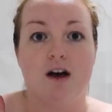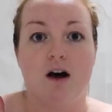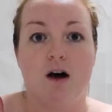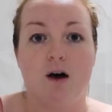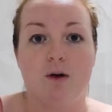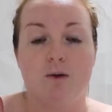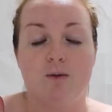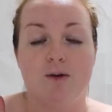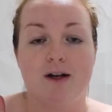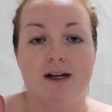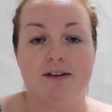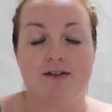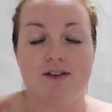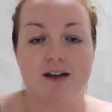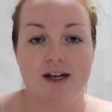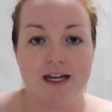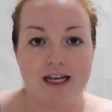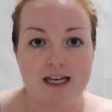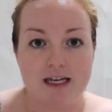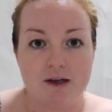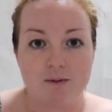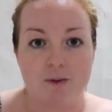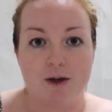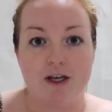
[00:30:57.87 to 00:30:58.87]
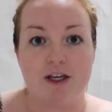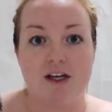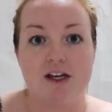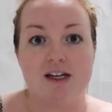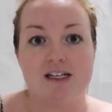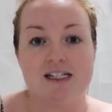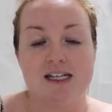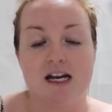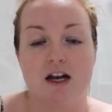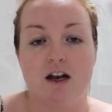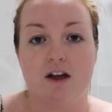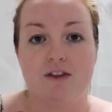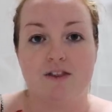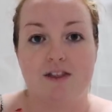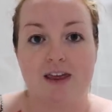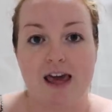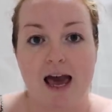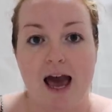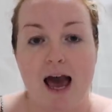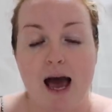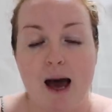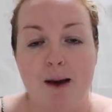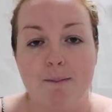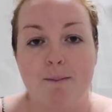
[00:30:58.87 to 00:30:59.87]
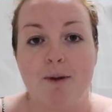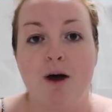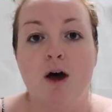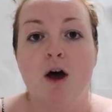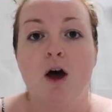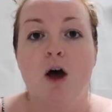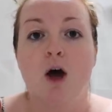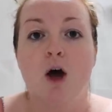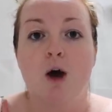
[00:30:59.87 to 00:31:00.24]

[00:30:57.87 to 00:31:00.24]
I will leave the link where you can download the app.